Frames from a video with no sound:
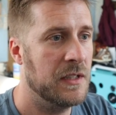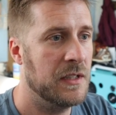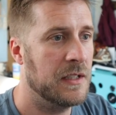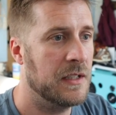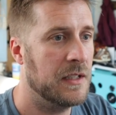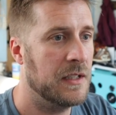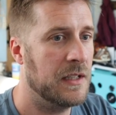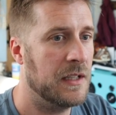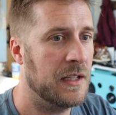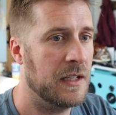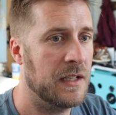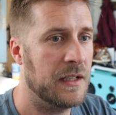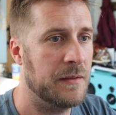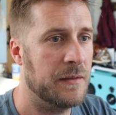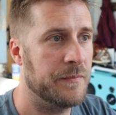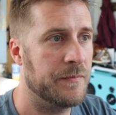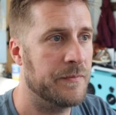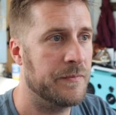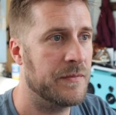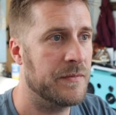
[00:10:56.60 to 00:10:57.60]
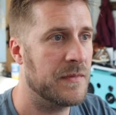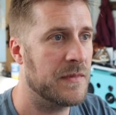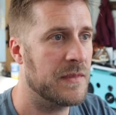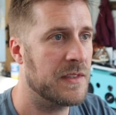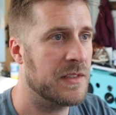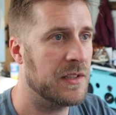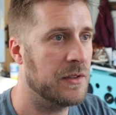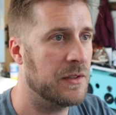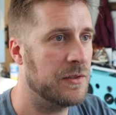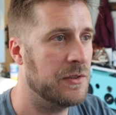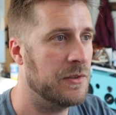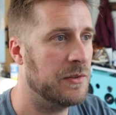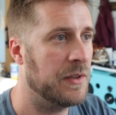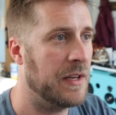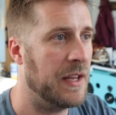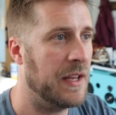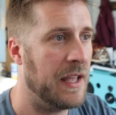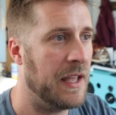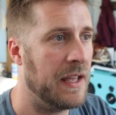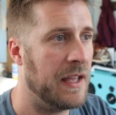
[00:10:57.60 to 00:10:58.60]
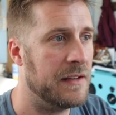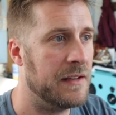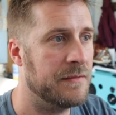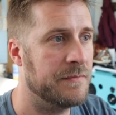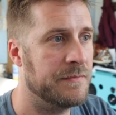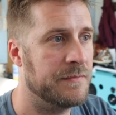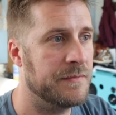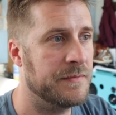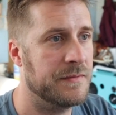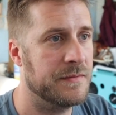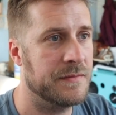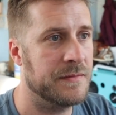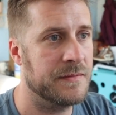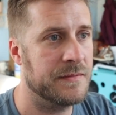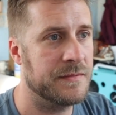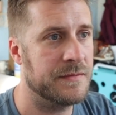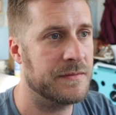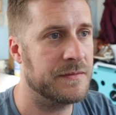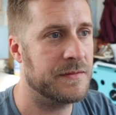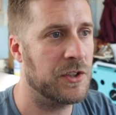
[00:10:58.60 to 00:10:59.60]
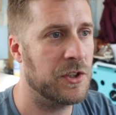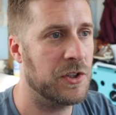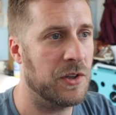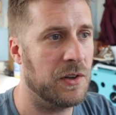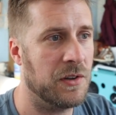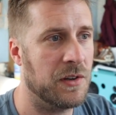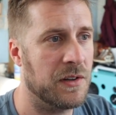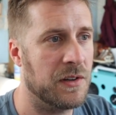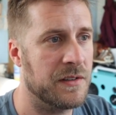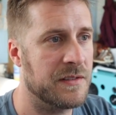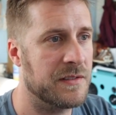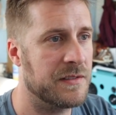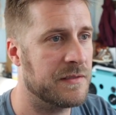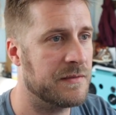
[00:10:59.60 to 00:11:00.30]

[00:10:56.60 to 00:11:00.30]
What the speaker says: So you can add cards.